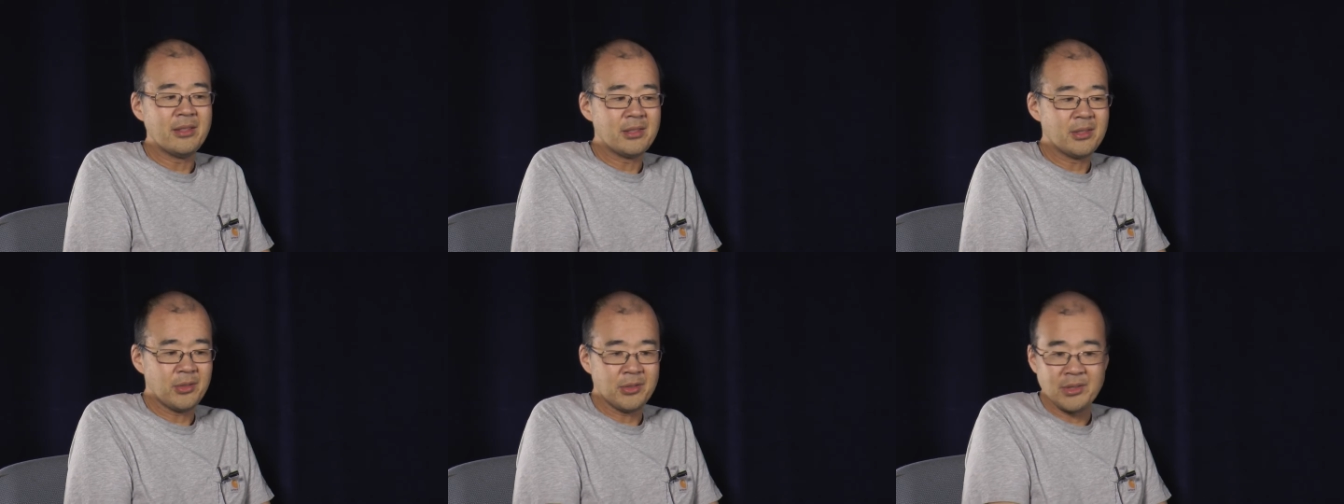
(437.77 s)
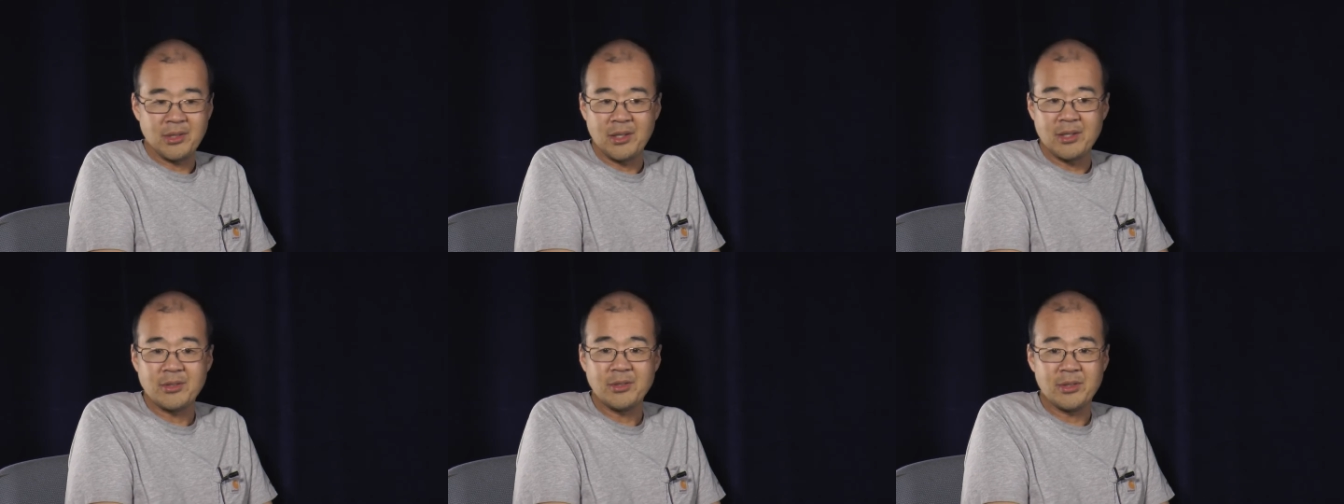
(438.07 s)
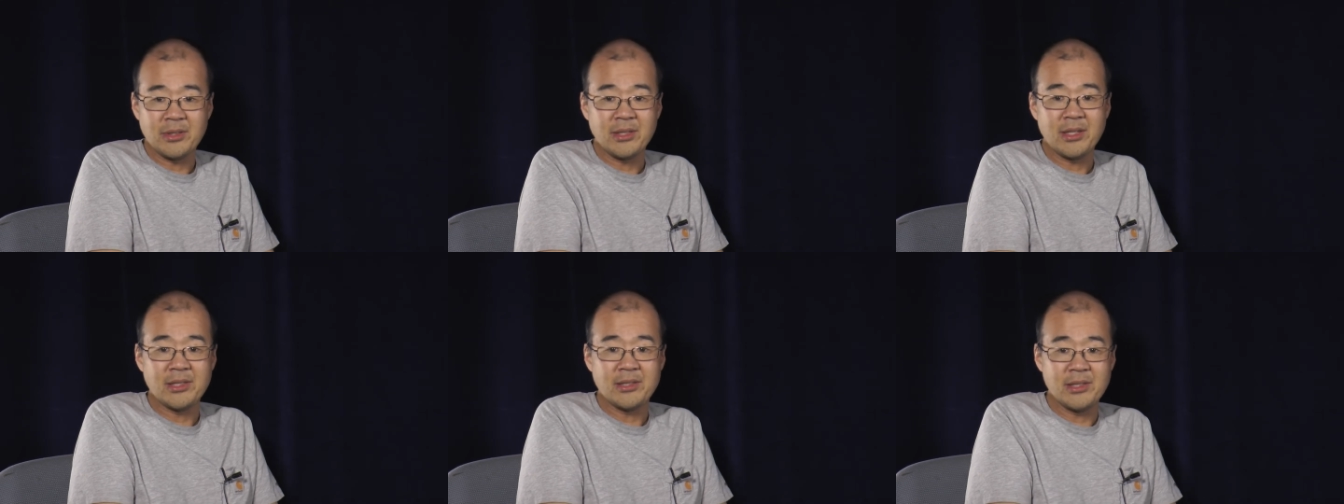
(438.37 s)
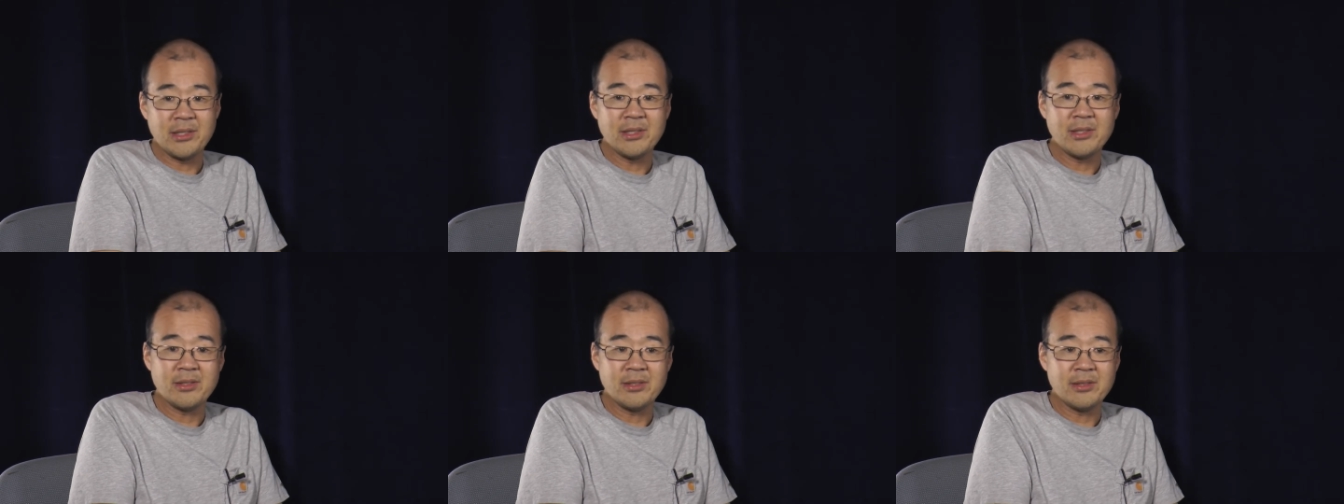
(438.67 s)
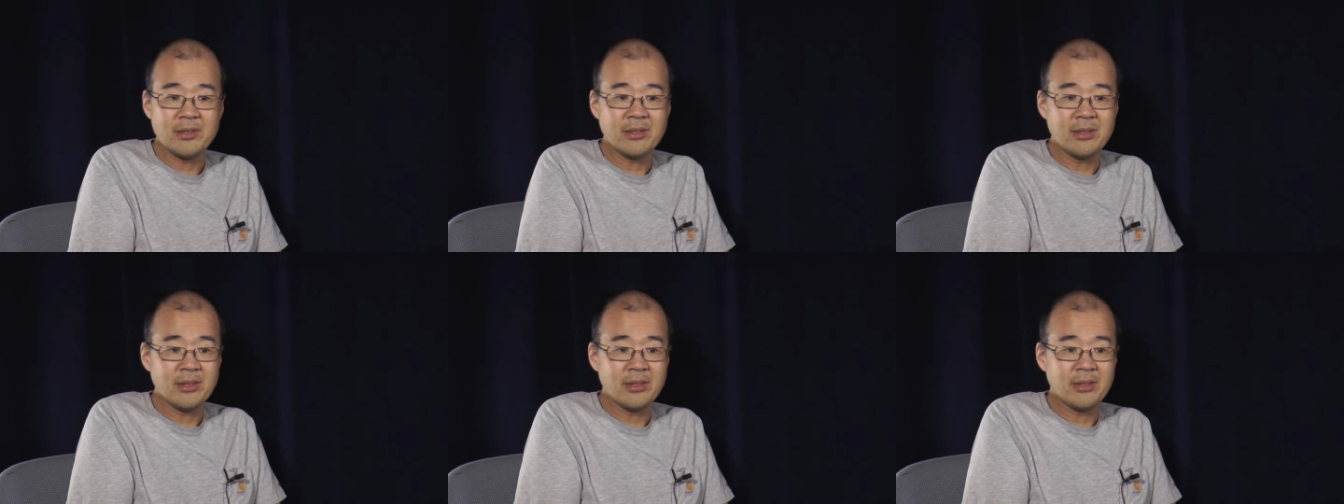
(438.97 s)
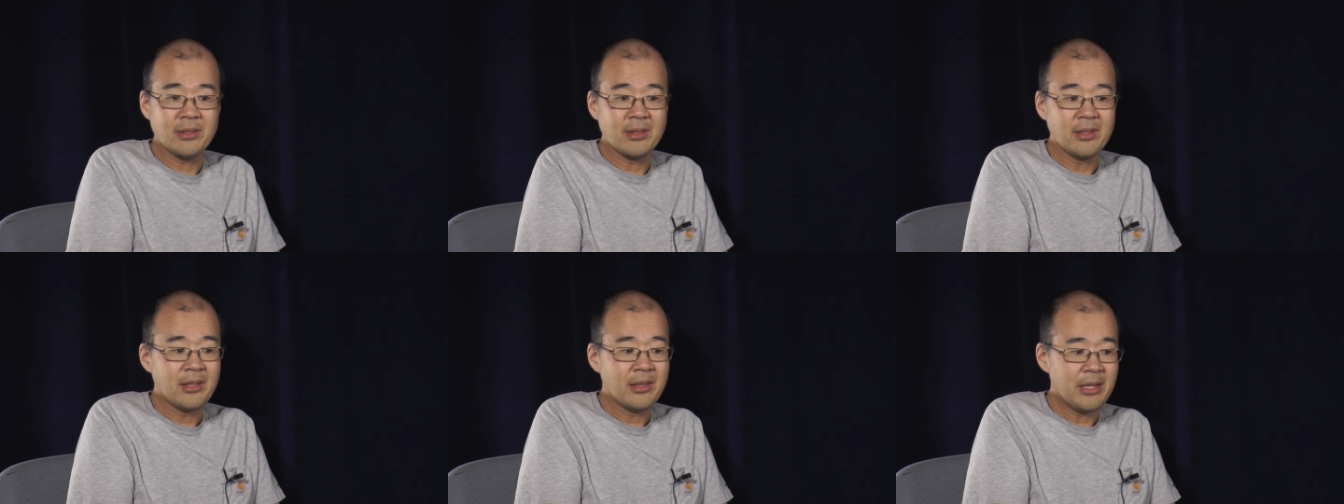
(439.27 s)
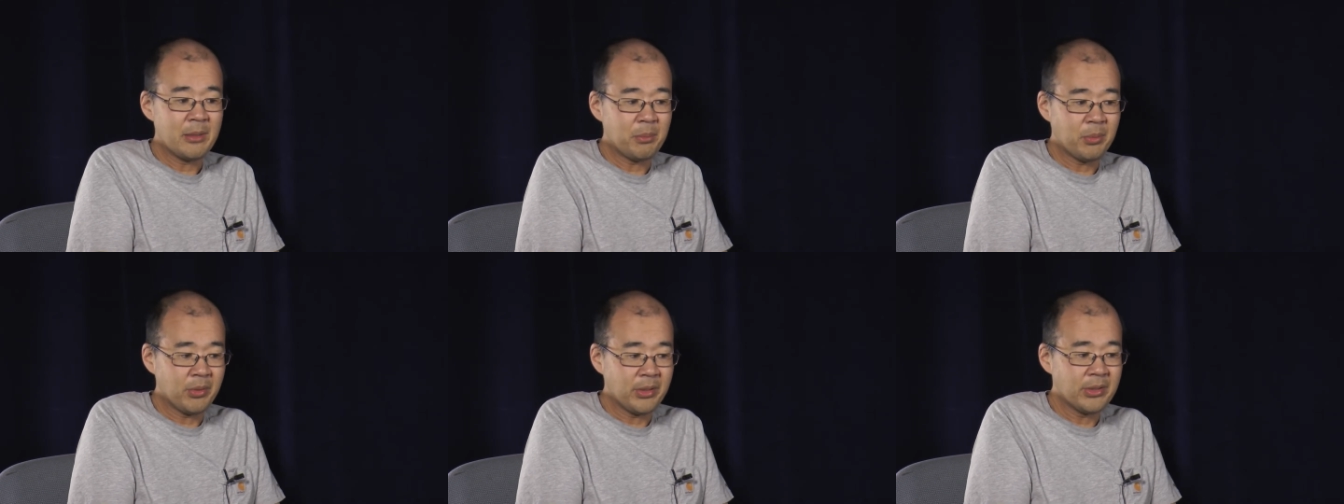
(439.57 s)
those arts organizations that
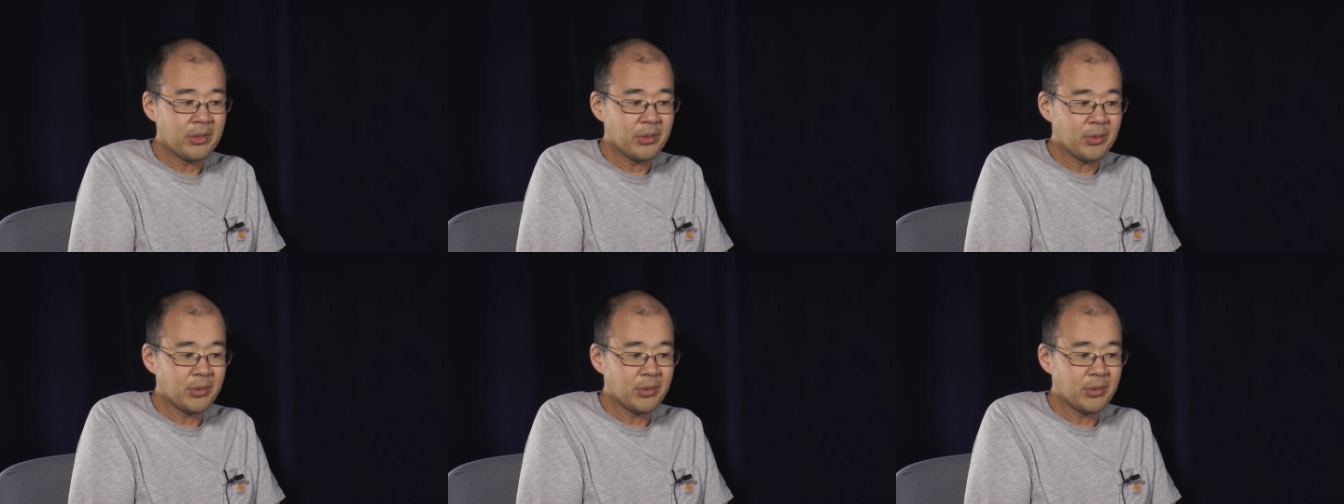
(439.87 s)
they point